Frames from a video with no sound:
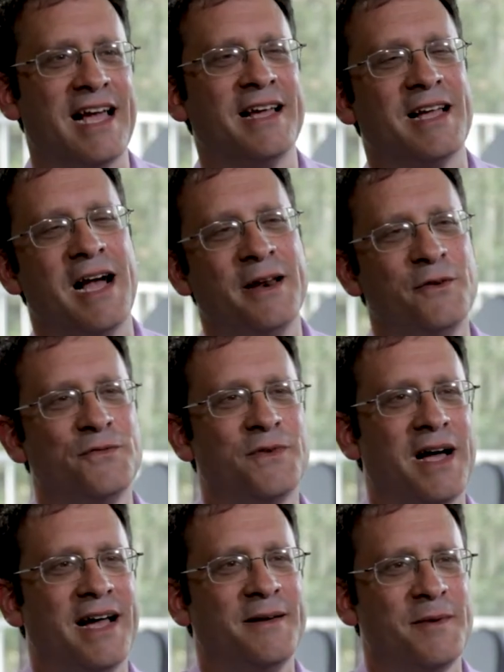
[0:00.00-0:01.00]
I kind of
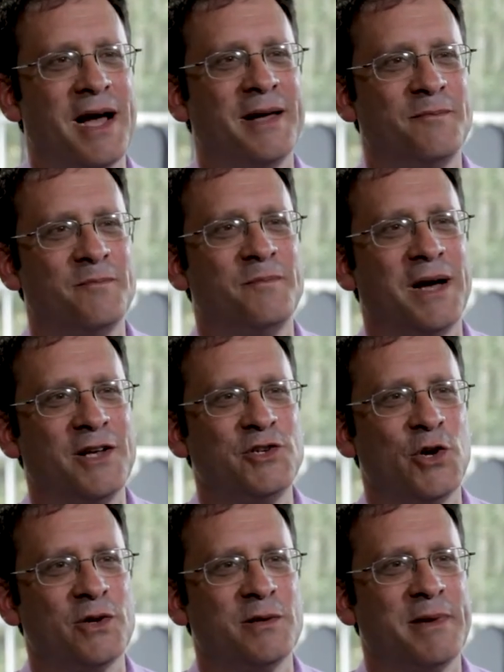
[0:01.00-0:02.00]
I, I, I
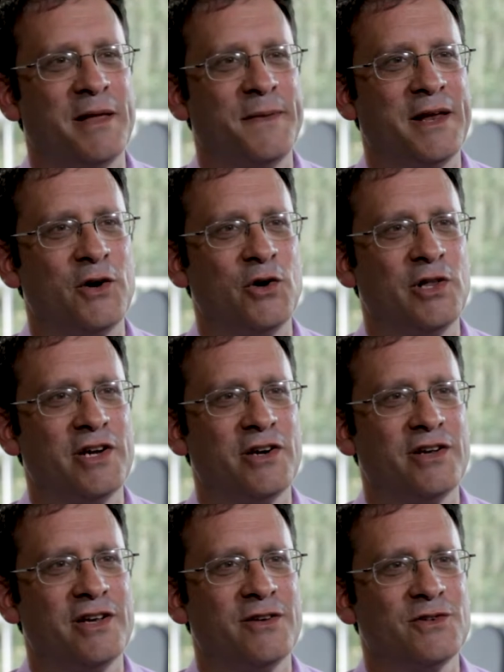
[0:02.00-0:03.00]
joked about that
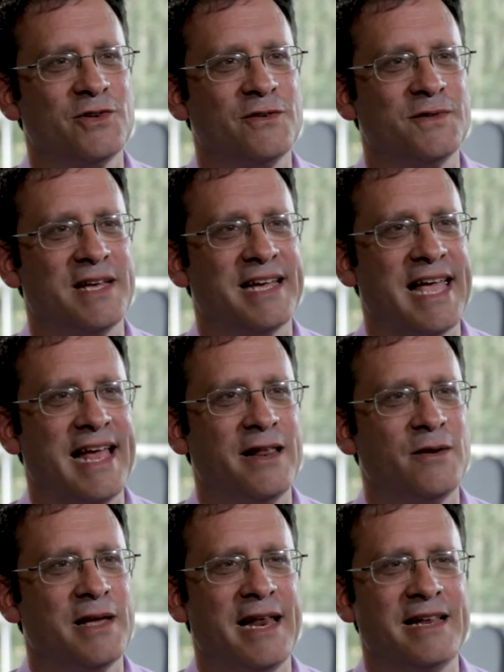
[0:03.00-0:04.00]
earlier. You know, it's sort of like
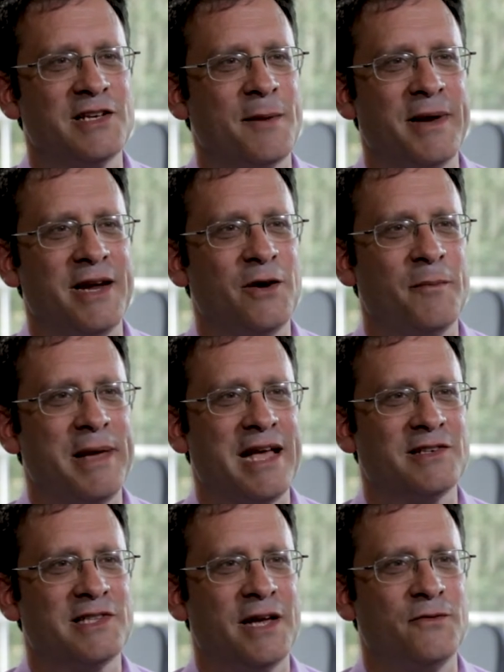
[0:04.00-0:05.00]
any anytime I hear a
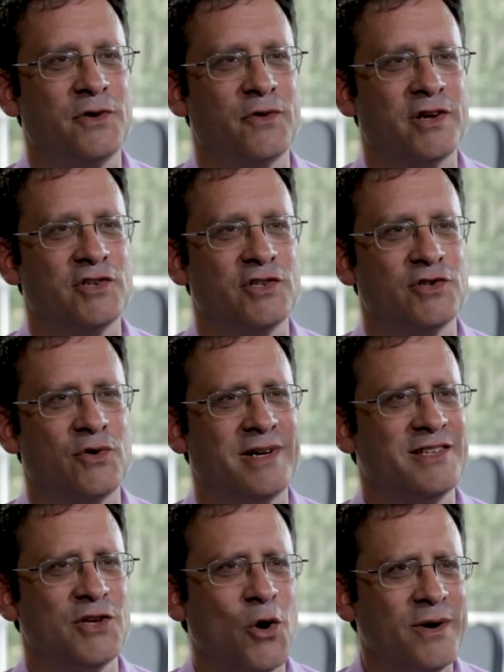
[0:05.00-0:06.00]
past life regression story,
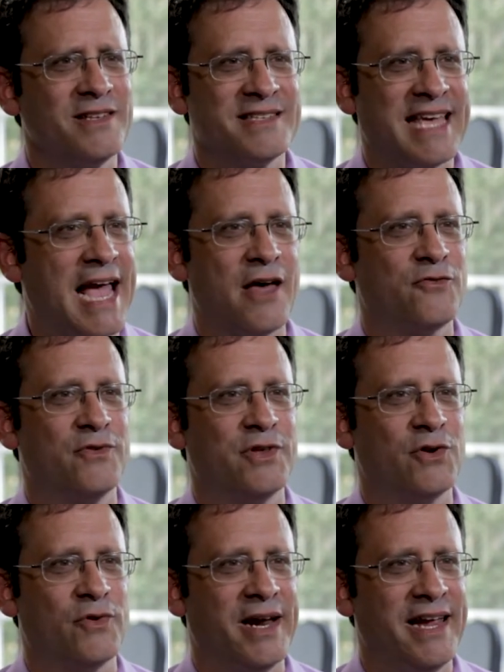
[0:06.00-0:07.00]
it's always Catherine the
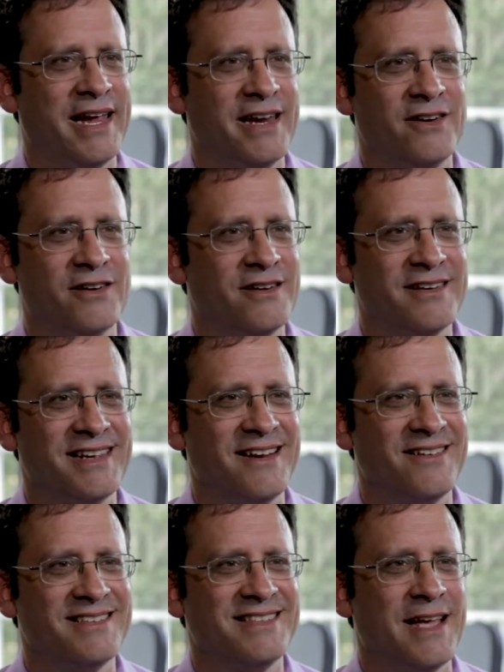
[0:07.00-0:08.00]
Great, or you
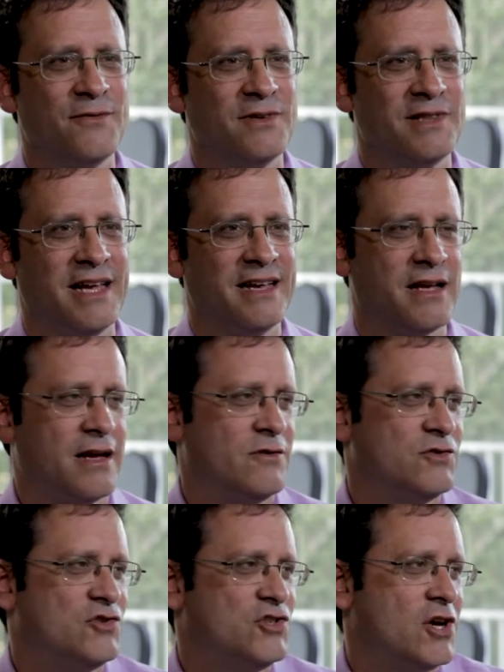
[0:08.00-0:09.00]
know, it's never like I
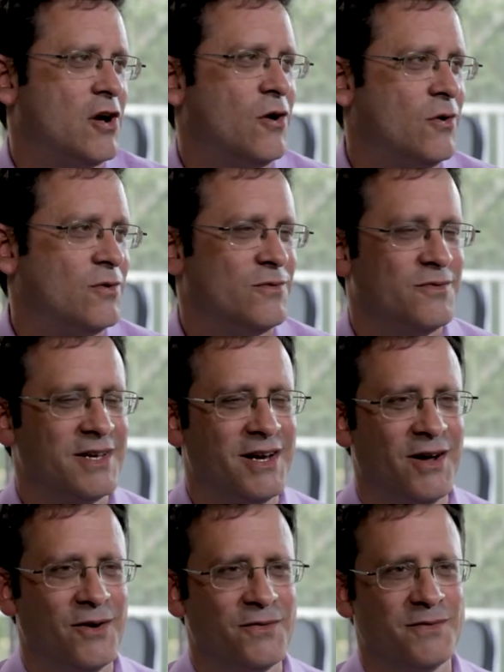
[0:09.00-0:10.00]
was Joe, you
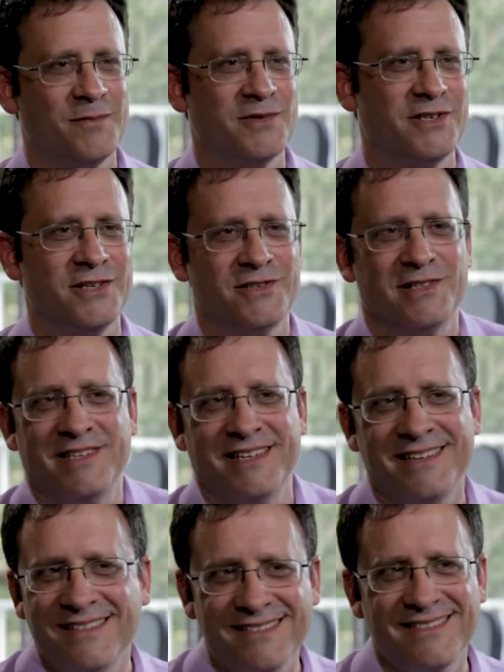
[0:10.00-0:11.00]
know, from
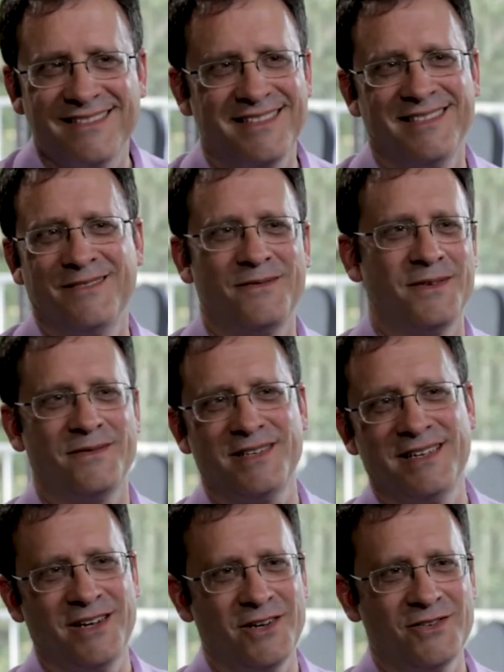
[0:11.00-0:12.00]
Sicily in the
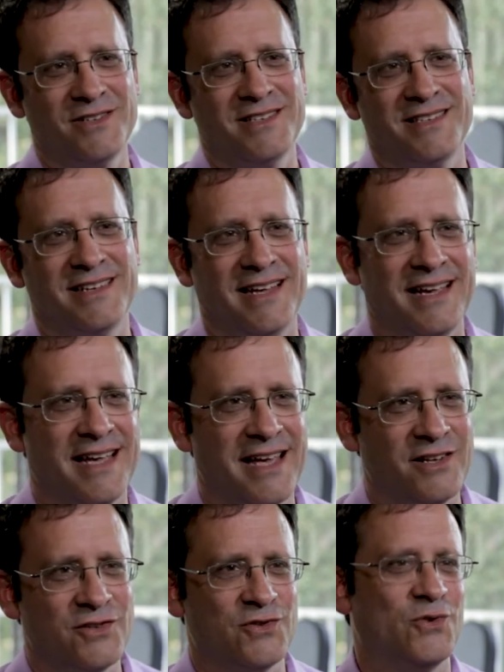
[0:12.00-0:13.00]
1500s, and I
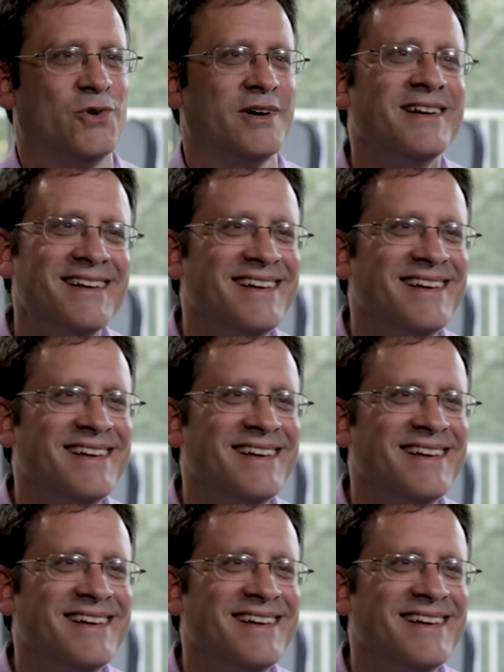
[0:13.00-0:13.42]
had a store.